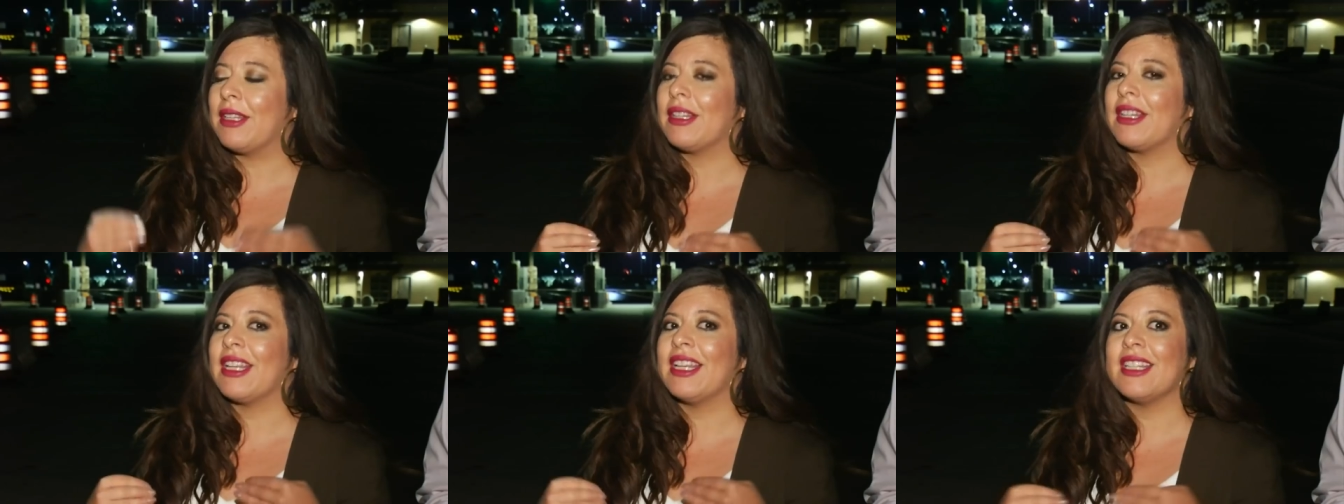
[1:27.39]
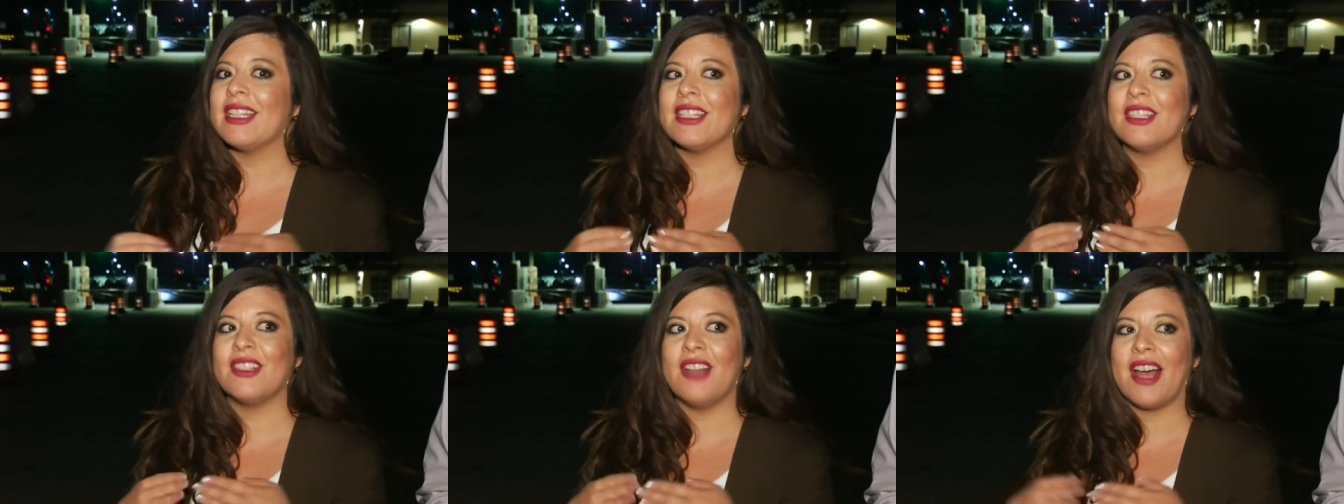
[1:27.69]
This
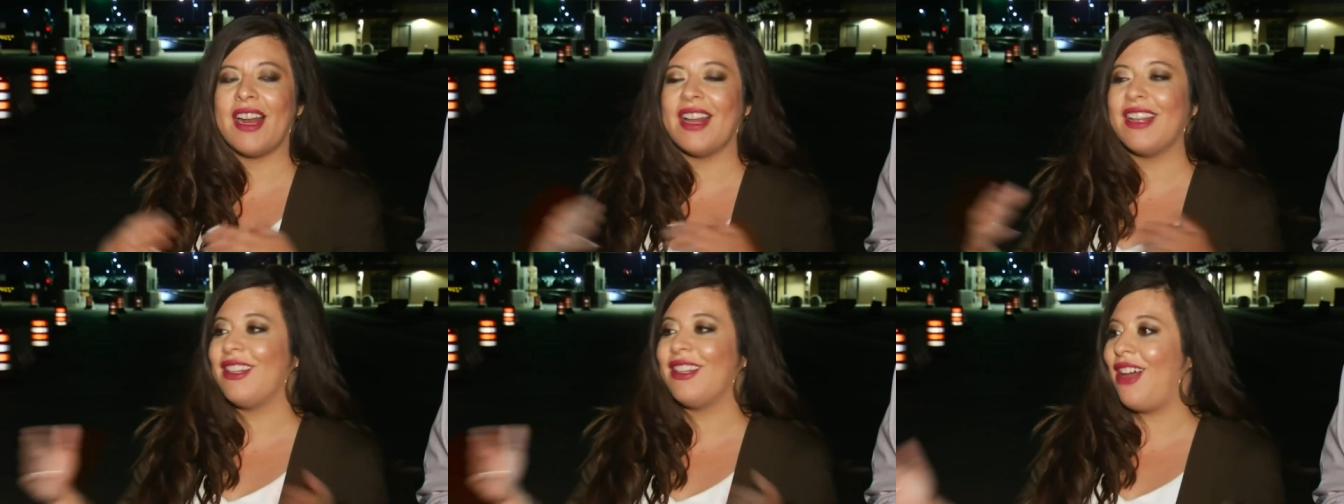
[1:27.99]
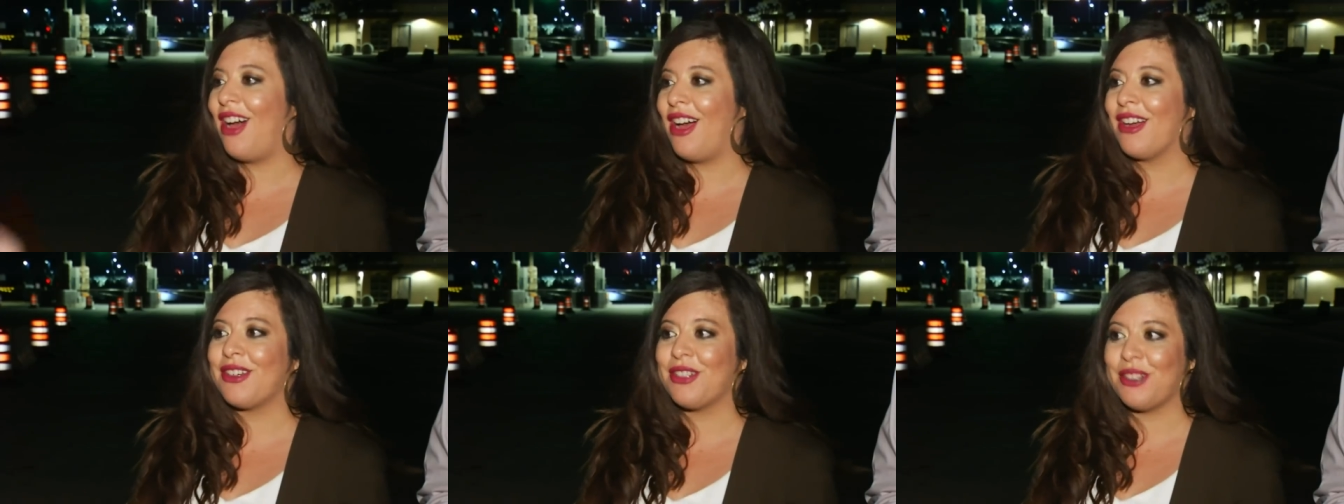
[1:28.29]
is not a
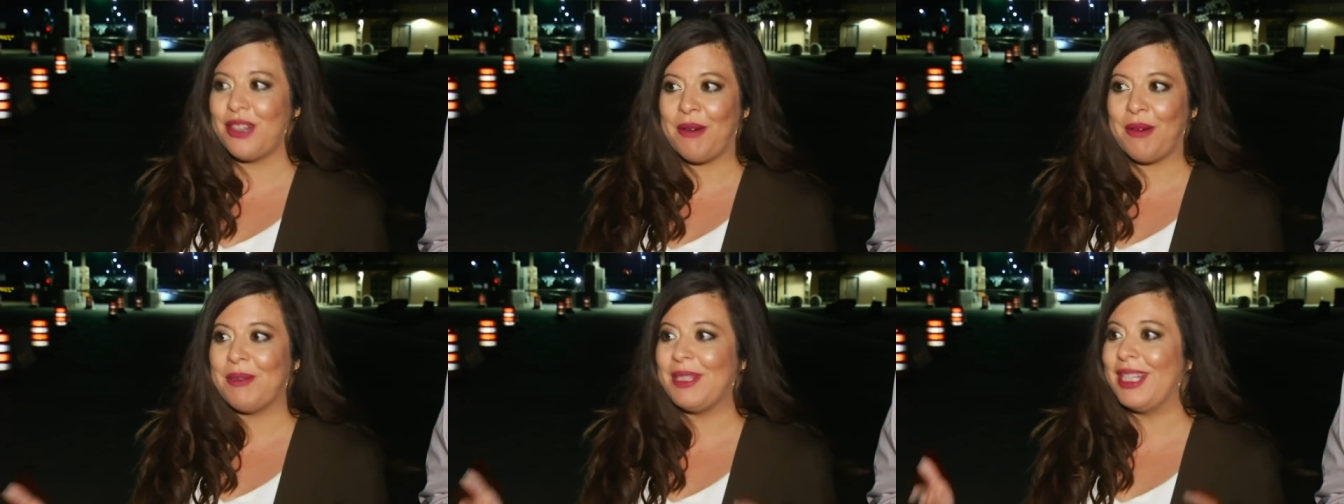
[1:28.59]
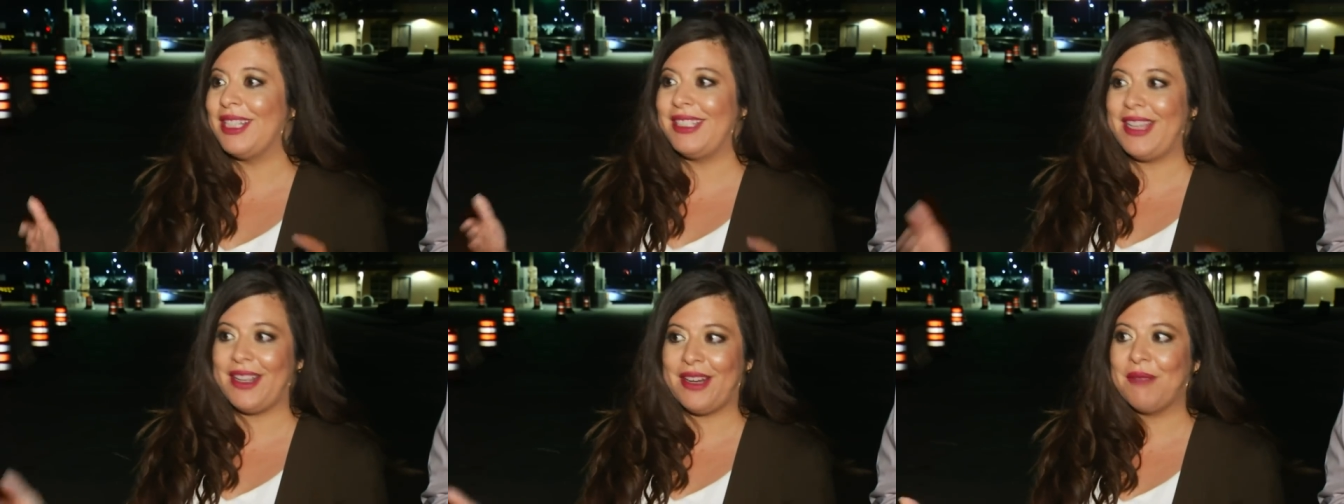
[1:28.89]
long-term
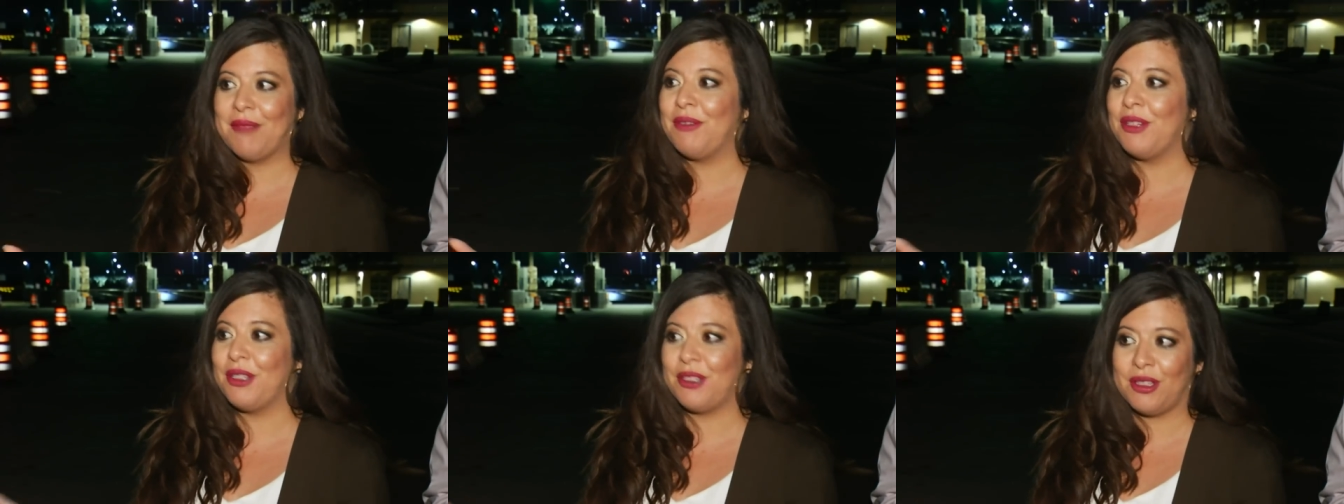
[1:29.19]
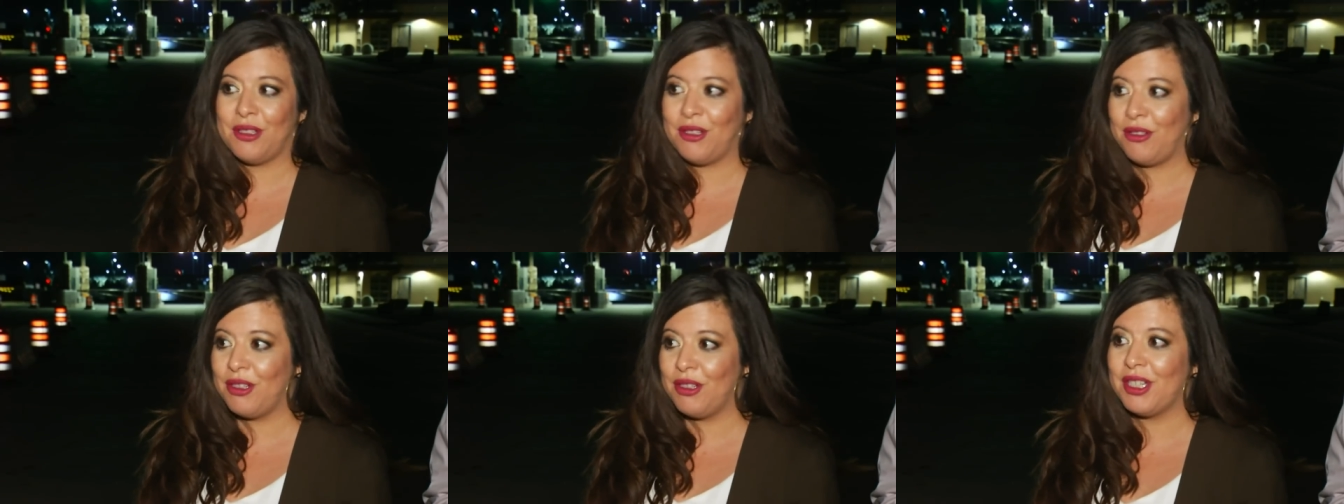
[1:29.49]
sustainable
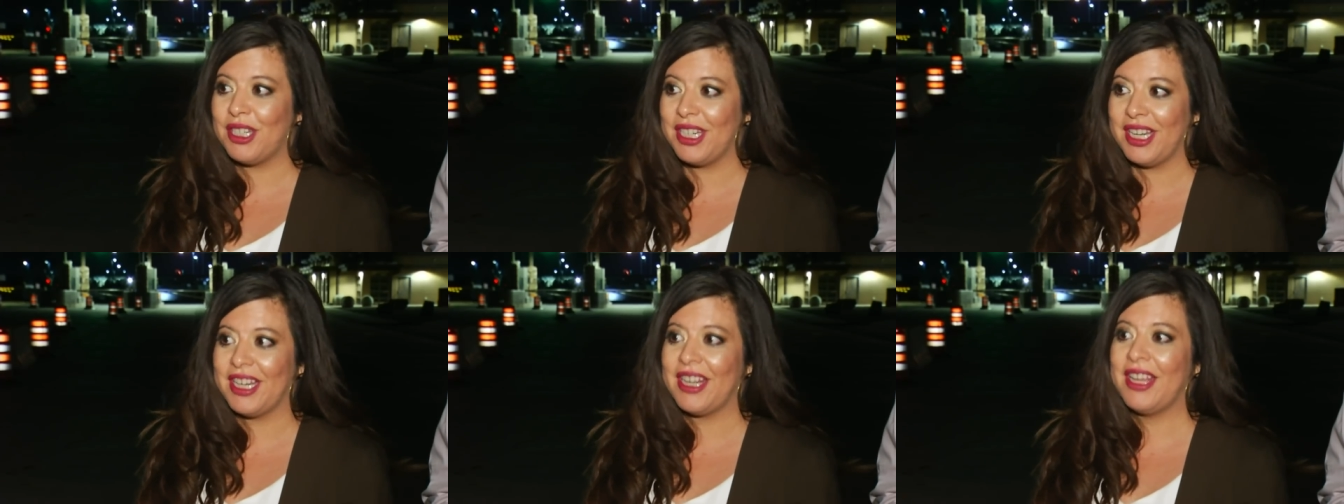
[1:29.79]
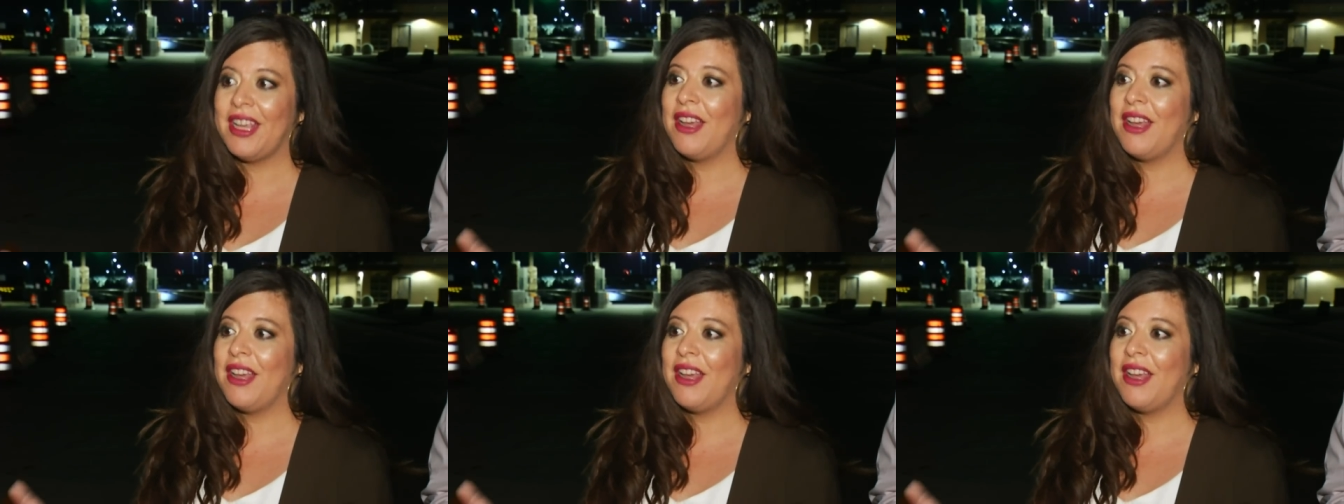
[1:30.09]
solution.